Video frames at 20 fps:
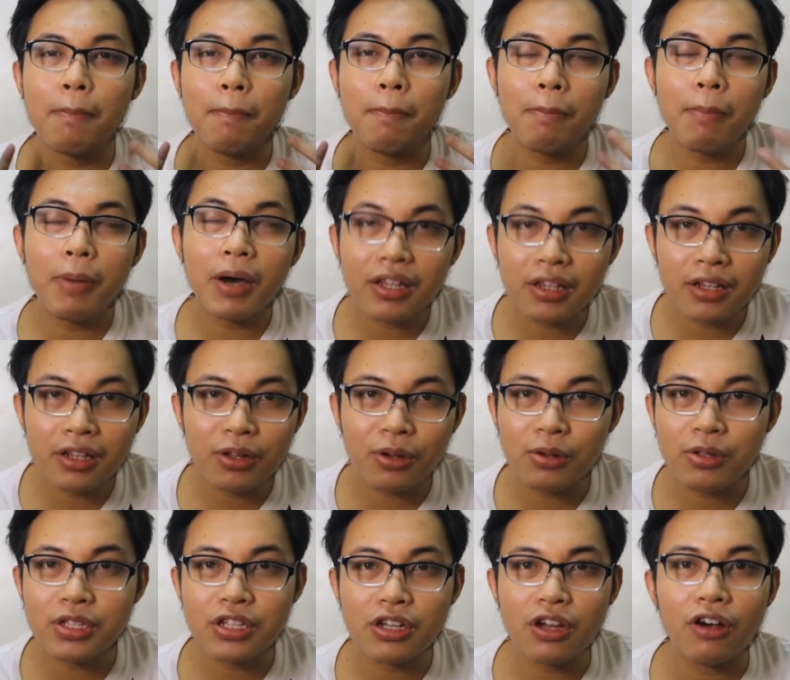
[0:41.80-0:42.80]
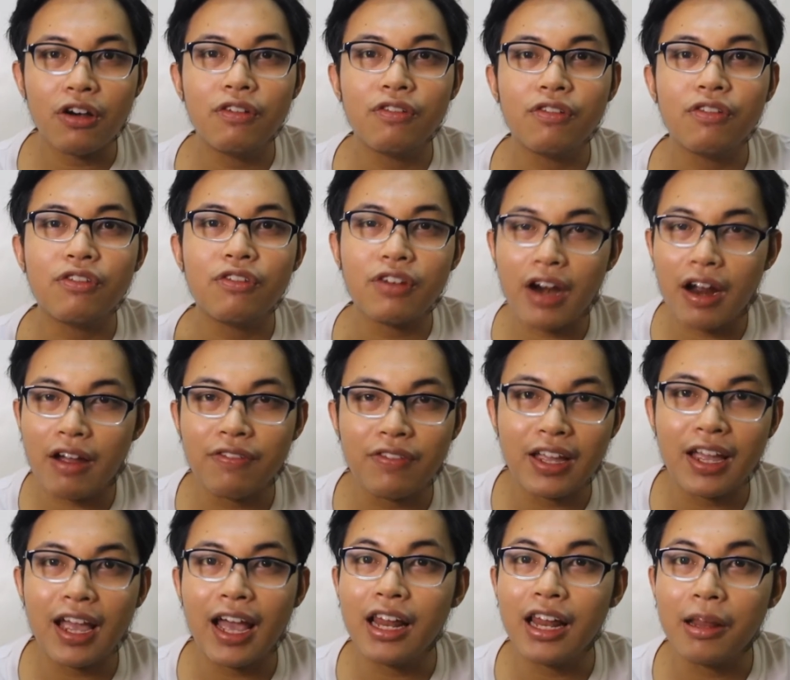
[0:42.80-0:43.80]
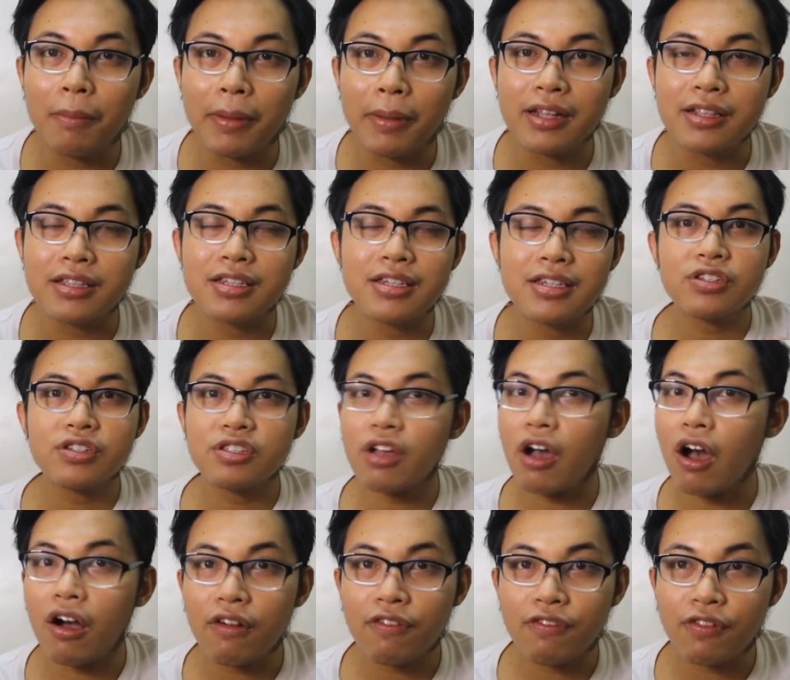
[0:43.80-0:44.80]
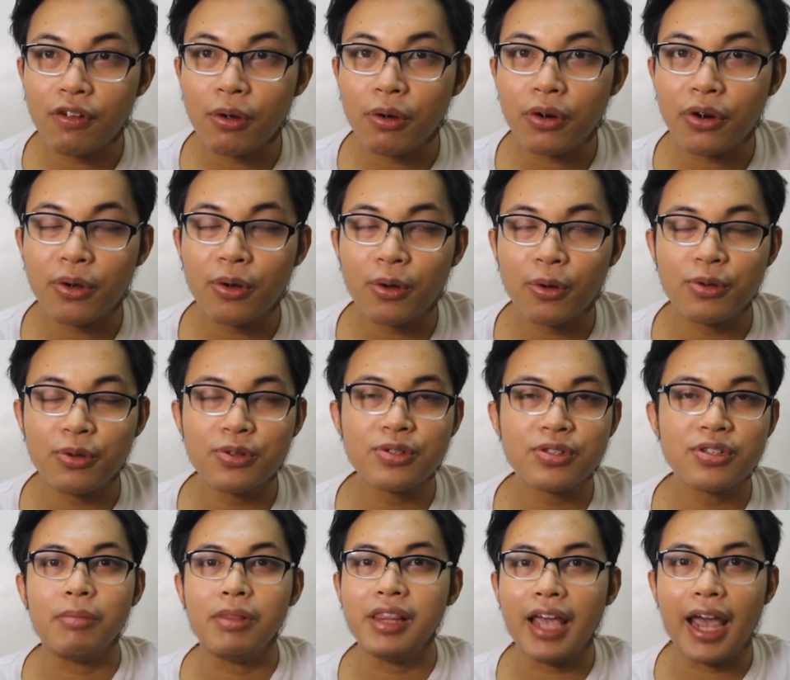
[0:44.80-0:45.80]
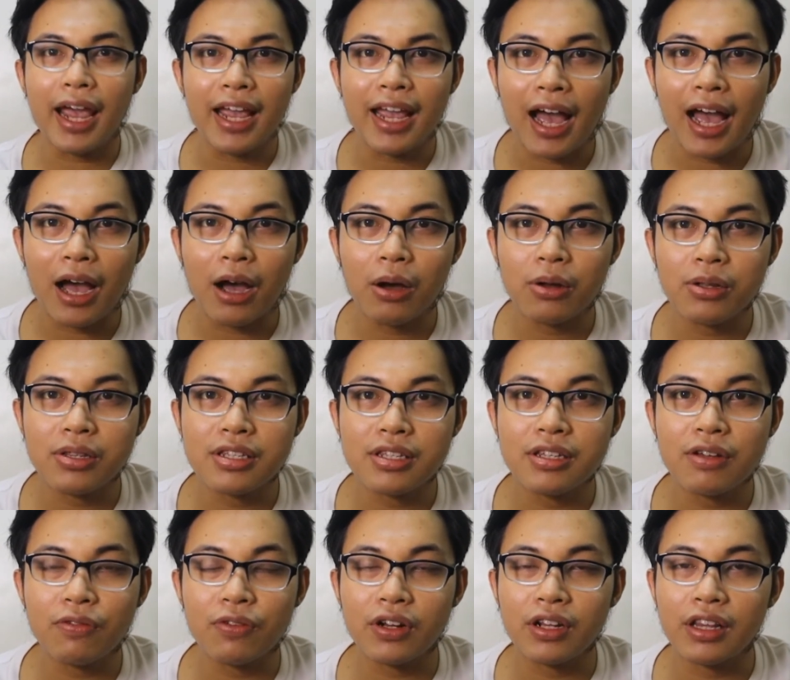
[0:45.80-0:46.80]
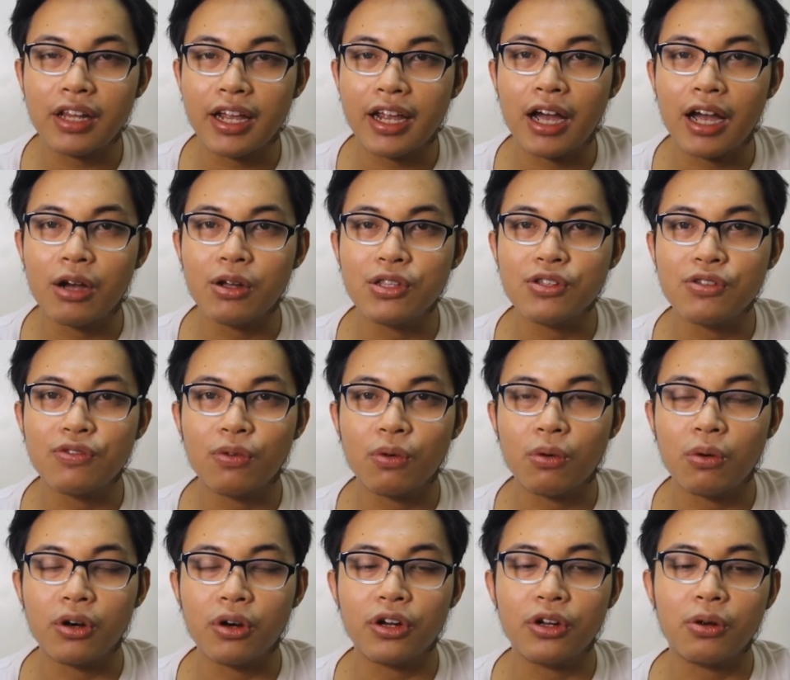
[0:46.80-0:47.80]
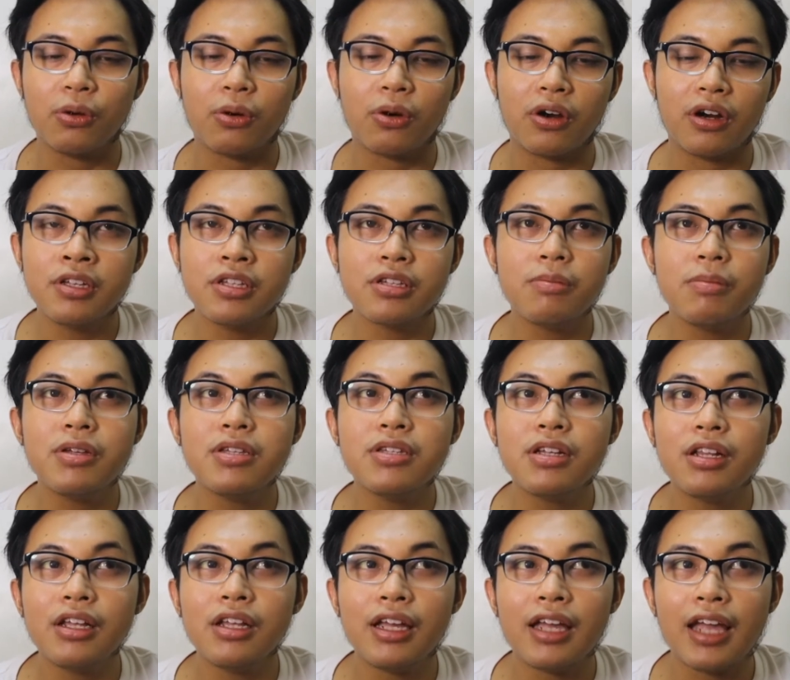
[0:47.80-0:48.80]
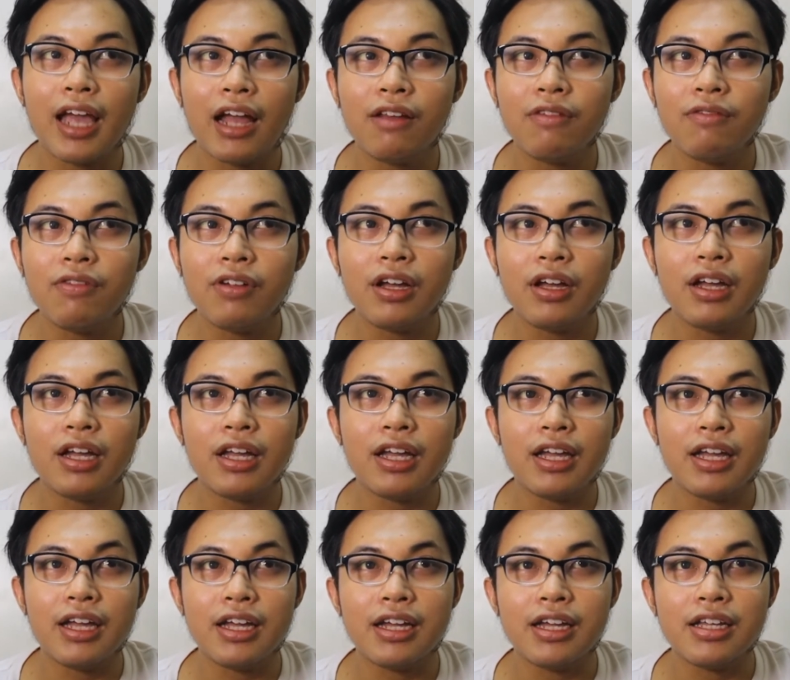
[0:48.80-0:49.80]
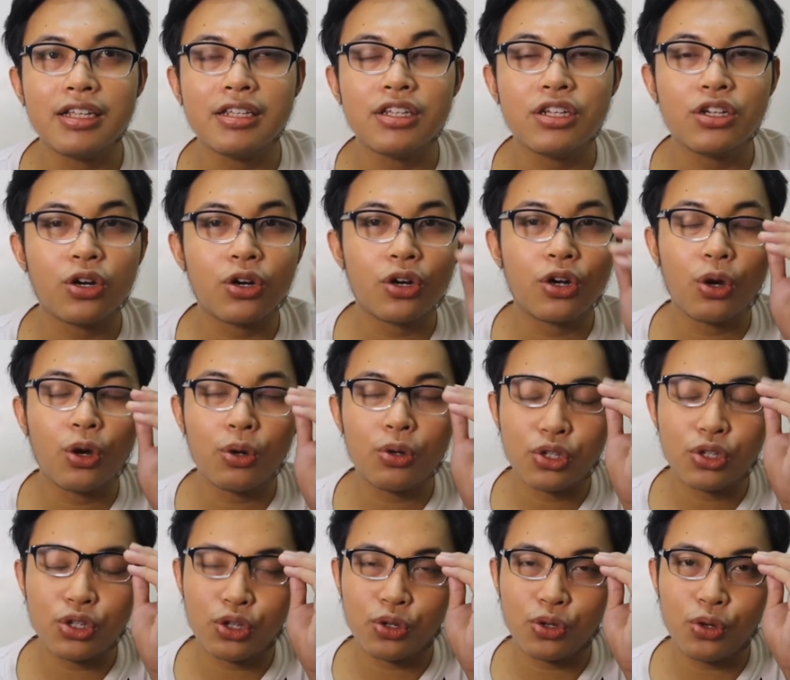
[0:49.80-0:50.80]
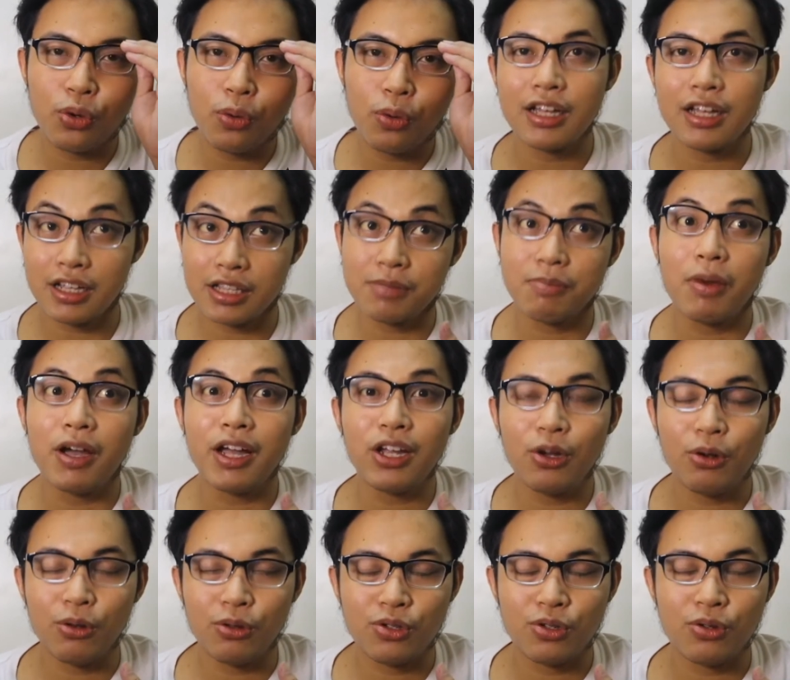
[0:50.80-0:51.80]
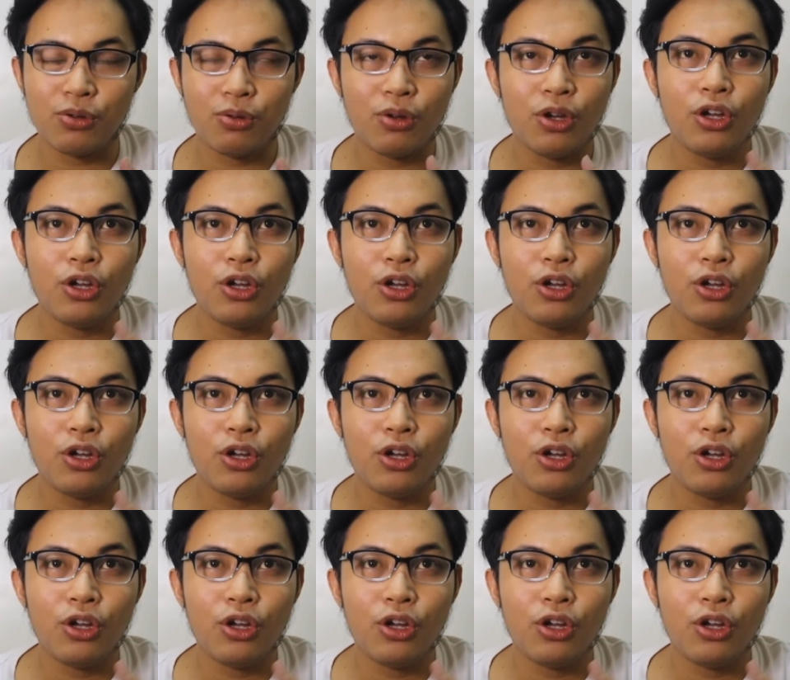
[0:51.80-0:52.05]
buttloads of graphic elements, stock photos, layouts, different layouts for your. So basically Canva is your go-to. It's my go-to